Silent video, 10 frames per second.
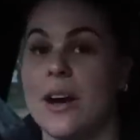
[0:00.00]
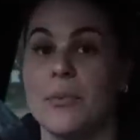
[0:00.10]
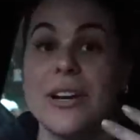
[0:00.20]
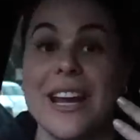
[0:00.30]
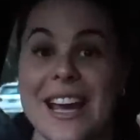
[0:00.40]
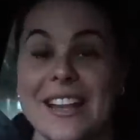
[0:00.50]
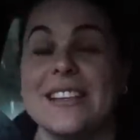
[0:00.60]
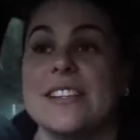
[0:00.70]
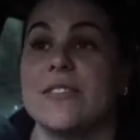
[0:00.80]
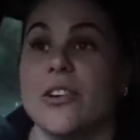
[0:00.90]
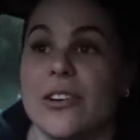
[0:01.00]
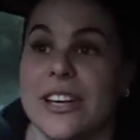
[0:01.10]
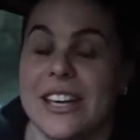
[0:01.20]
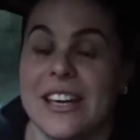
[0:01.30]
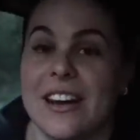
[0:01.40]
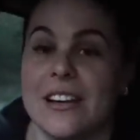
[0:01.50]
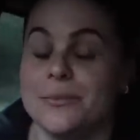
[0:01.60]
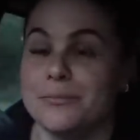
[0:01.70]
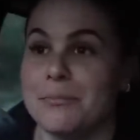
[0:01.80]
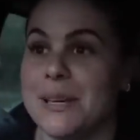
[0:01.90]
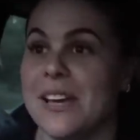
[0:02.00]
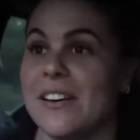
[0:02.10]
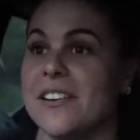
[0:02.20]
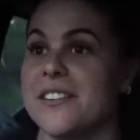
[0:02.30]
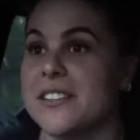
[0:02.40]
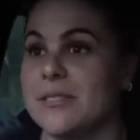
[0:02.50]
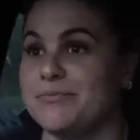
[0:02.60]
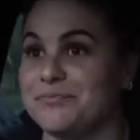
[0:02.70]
I'm gonna end this vlog here because